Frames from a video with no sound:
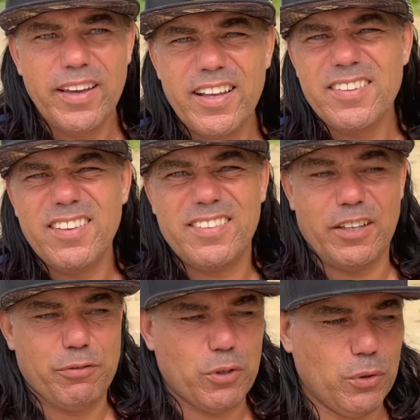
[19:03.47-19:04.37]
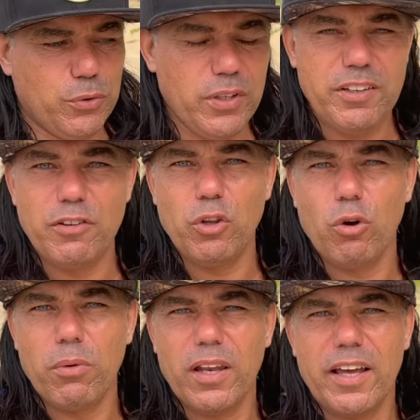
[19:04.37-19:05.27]
It's not difficult to live a
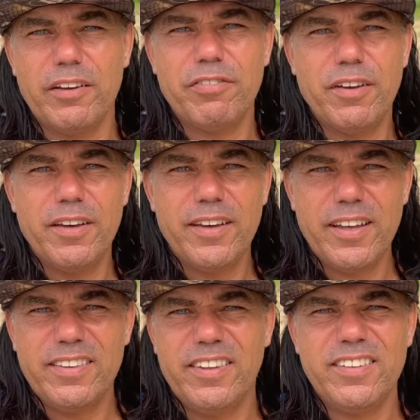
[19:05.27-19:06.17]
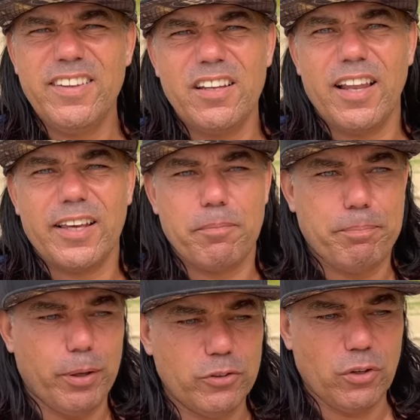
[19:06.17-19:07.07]
normal life. It's not like a
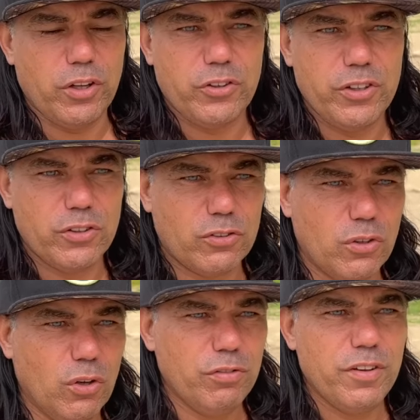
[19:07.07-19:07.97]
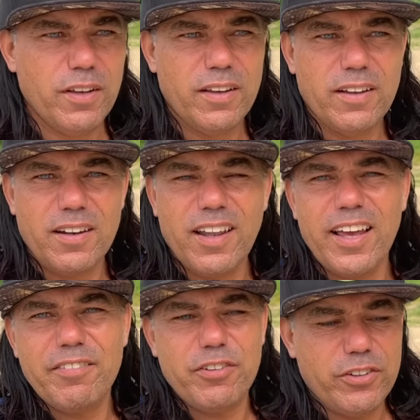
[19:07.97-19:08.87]
puzzle that you need to solve.
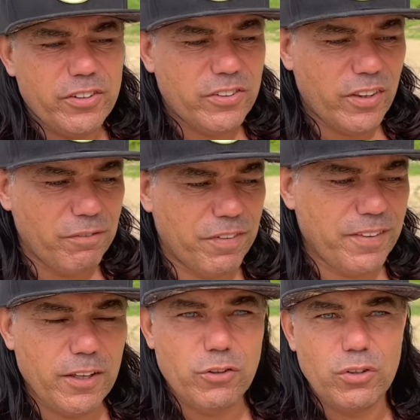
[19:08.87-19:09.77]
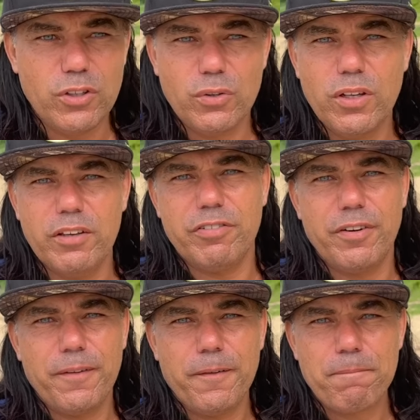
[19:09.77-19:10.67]
Life is just something that you need to live.
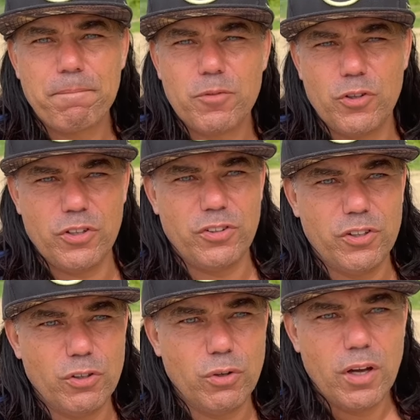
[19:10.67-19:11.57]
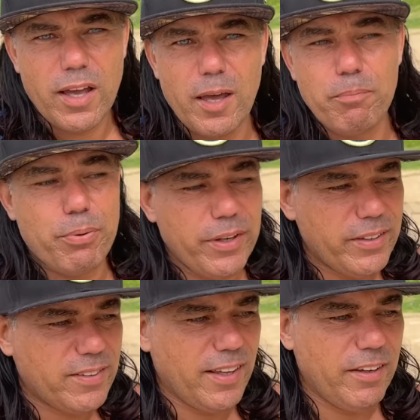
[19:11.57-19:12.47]
You just need to
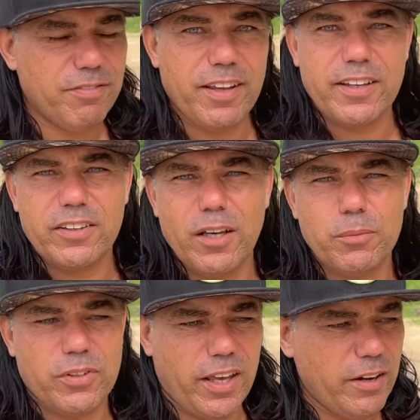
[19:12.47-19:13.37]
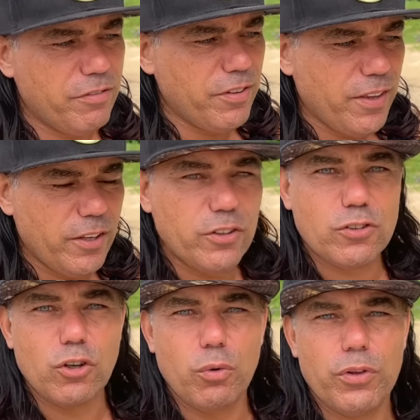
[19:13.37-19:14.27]
embrace life like it comes. Every day,
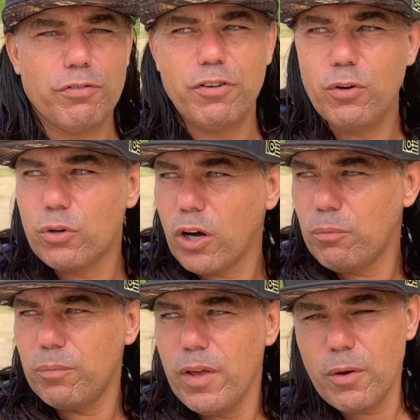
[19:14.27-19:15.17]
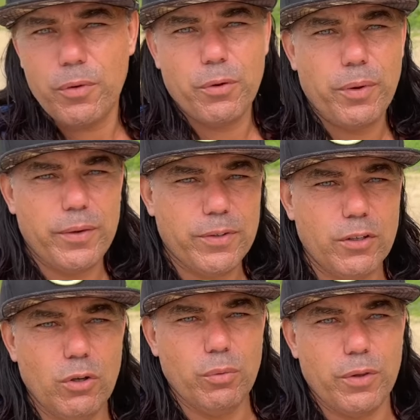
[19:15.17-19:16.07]
just go with the flow, come with the waves and
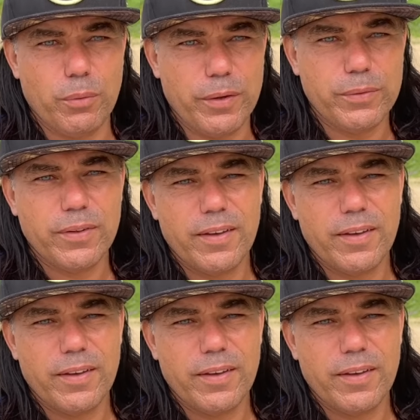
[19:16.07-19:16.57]
go with the waves.